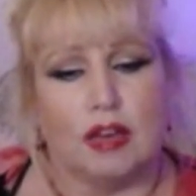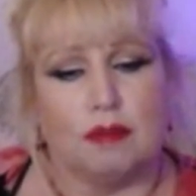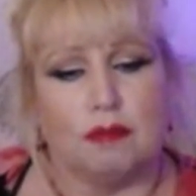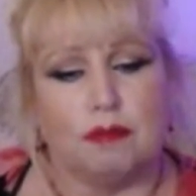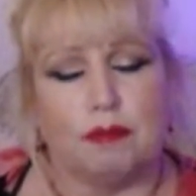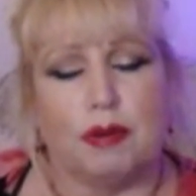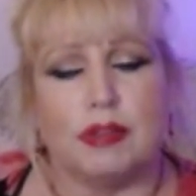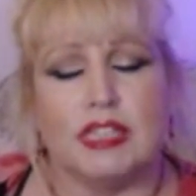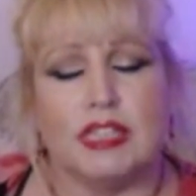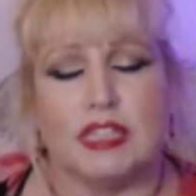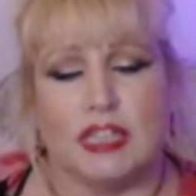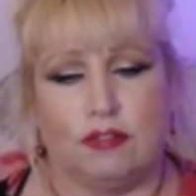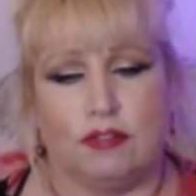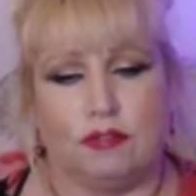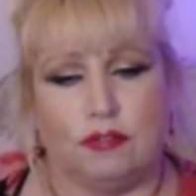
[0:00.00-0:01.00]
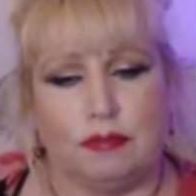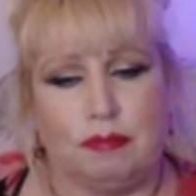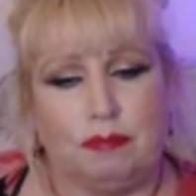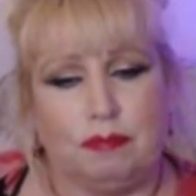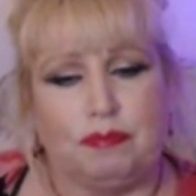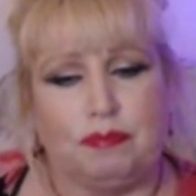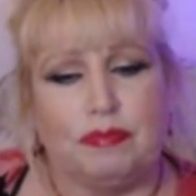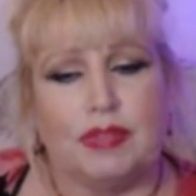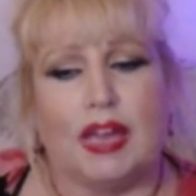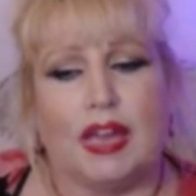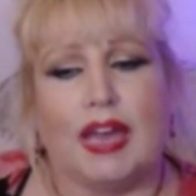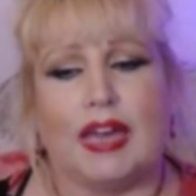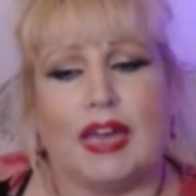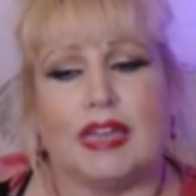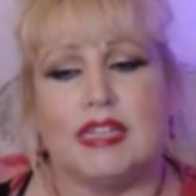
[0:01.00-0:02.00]
positive,
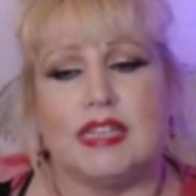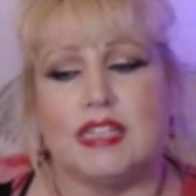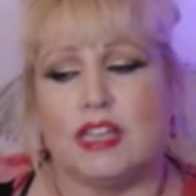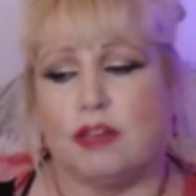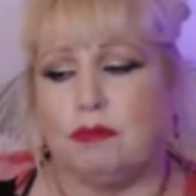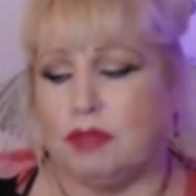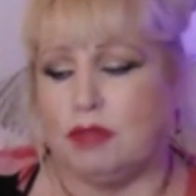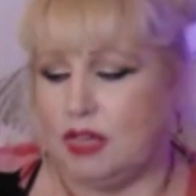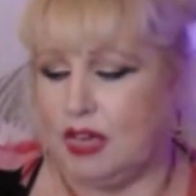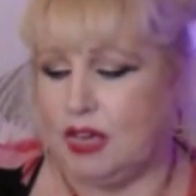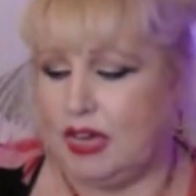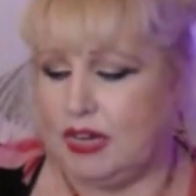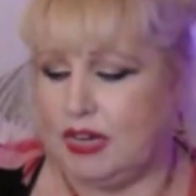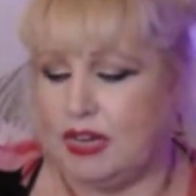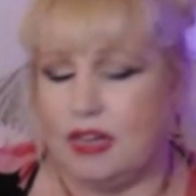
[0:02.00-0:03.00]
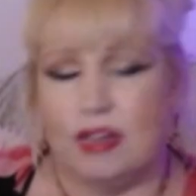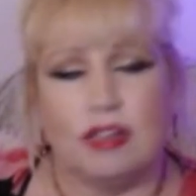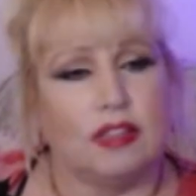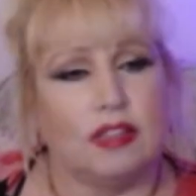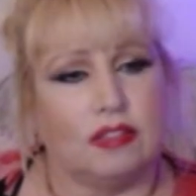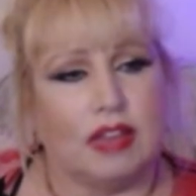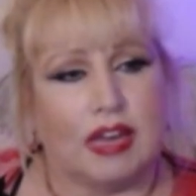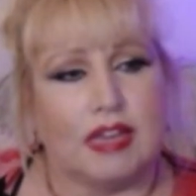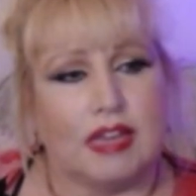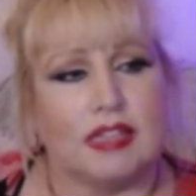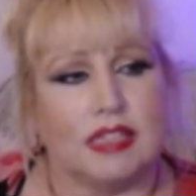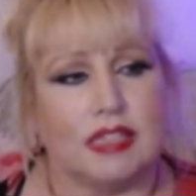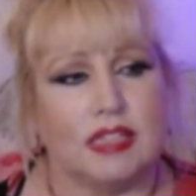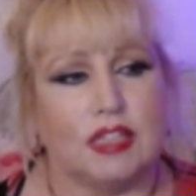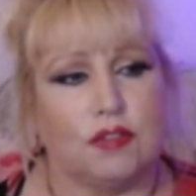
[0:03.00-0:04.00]
and that is the
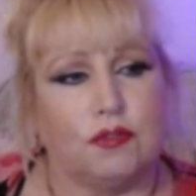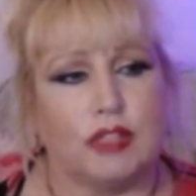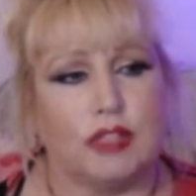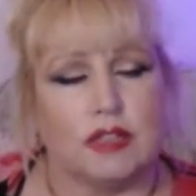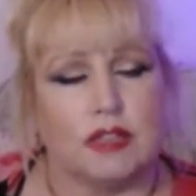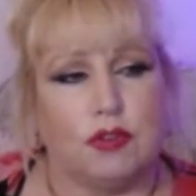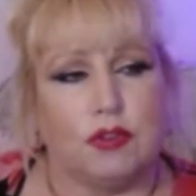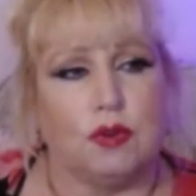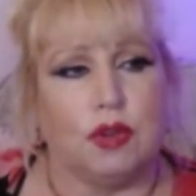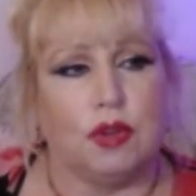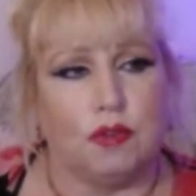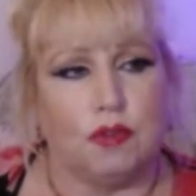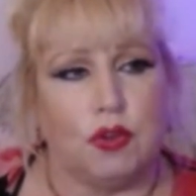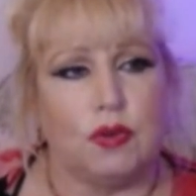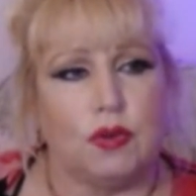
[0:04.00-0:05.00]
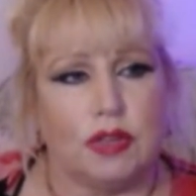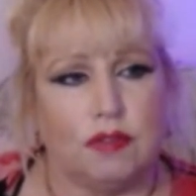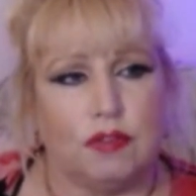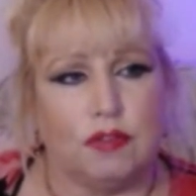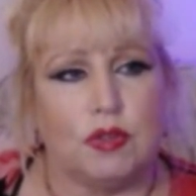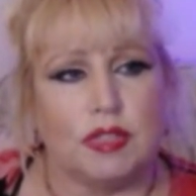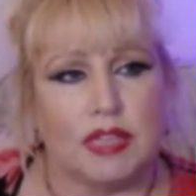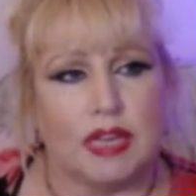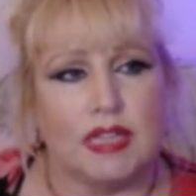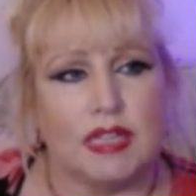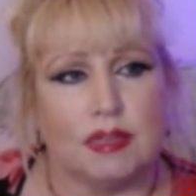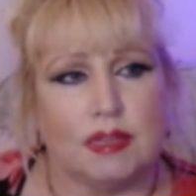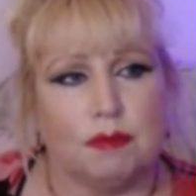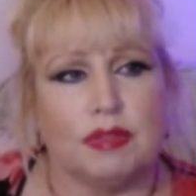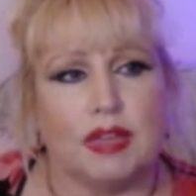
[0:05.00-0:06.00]
difference. If you say
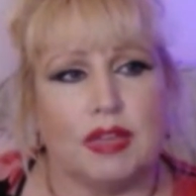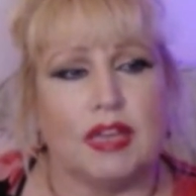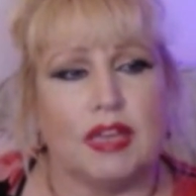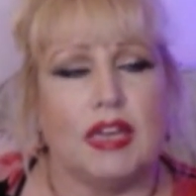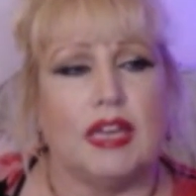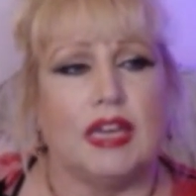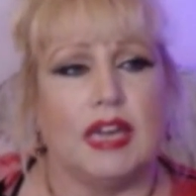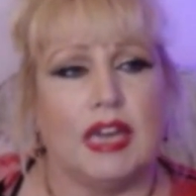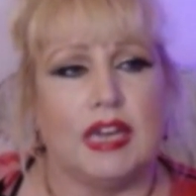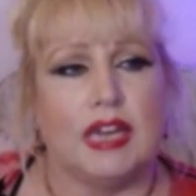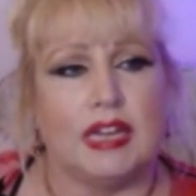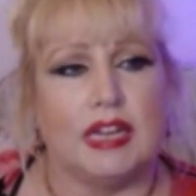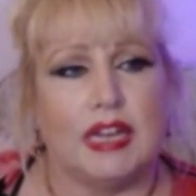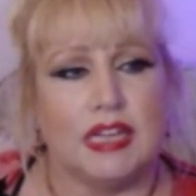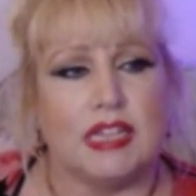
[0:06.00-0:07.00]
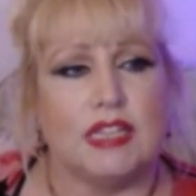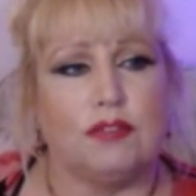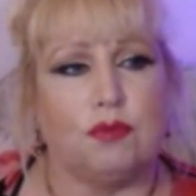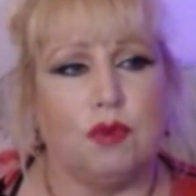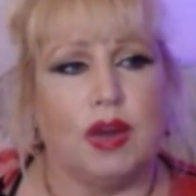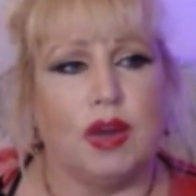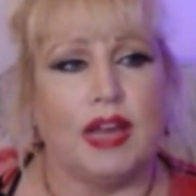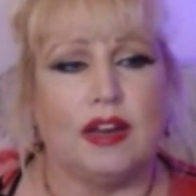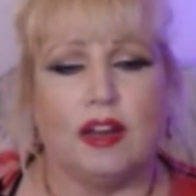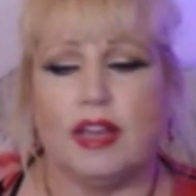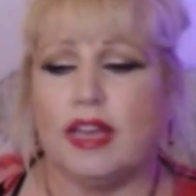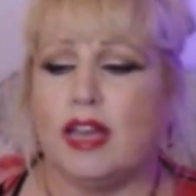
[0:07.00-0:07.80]
something in a negative way, like,